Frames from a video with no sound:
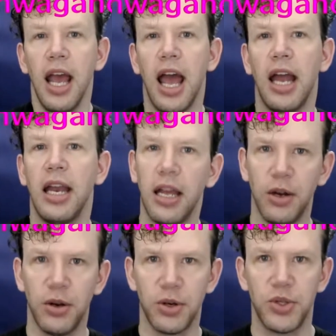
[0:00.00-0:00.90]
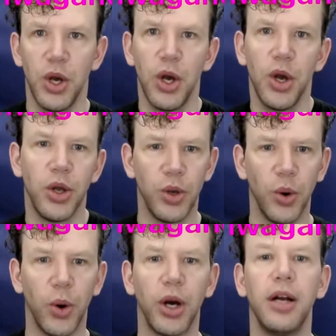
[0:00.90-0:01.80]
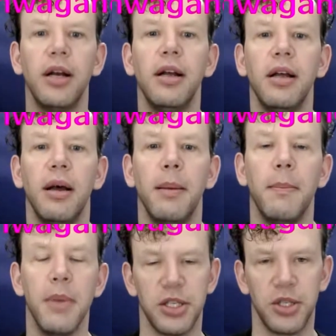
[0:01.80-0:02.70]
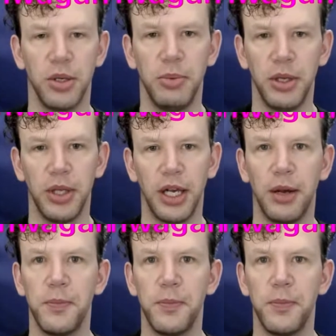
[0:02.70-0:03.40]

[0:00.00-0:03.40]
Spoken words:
and hinders your muscle building